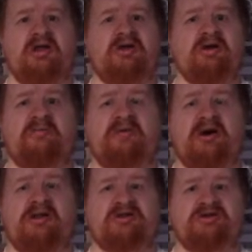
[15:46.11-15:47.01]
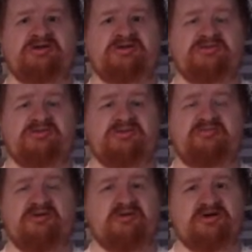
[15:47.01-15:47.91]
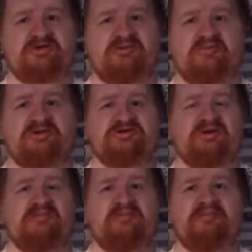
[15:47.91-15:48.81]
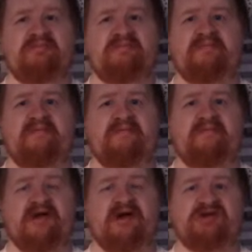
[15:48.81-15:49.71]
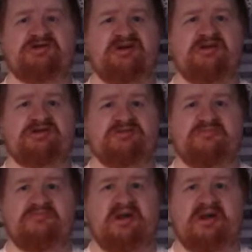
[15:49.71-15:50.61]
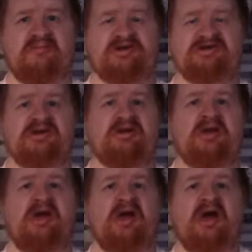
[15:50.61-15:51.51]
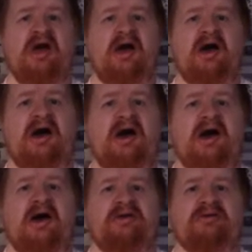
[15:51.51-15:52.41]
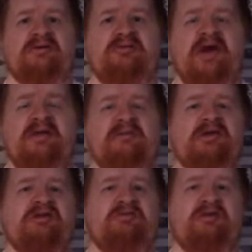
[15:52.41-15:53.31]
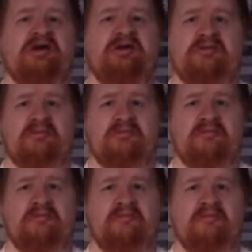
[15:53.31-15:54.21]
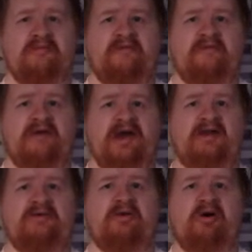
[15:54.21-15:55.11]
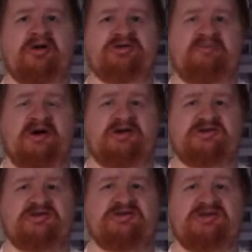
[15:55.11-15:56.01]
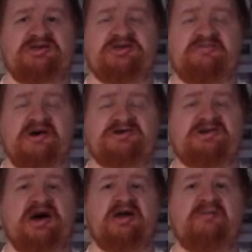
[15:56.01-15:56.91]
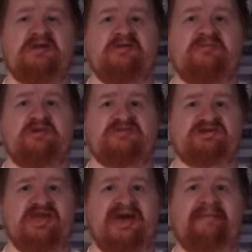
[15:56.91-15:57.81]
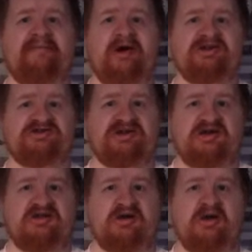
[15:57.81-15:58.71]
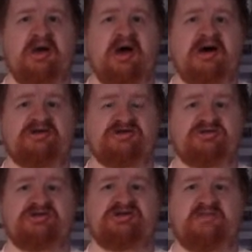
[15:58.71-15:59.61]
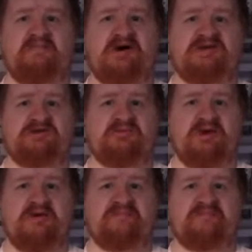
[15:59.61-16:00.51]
apparently there's been lots of reports that financially there's money missing. Anybody in the right, any honest person, decent person, I believe would have stepped aside as soon as she passed away.